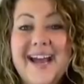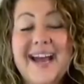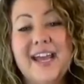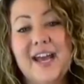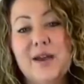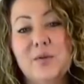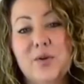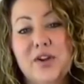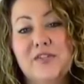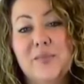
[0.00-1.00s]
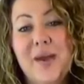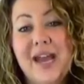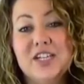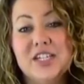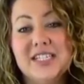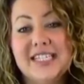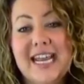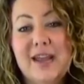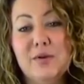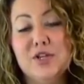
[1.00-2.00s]
Hi, I'm Corey from Patch, and
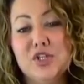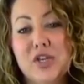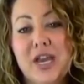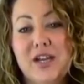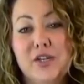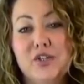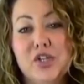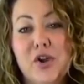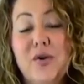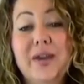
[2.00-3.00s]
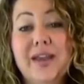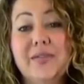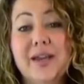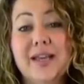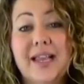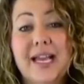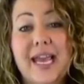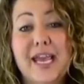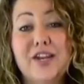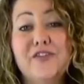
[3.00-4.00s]
today I'm going to show you how to use your OK to Wait
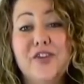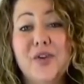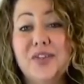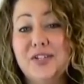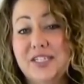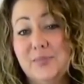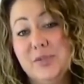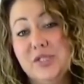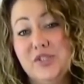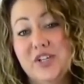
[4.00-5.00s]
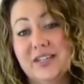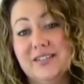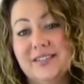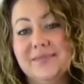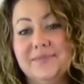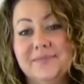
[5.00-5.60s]
clock and a few other tips and tricks.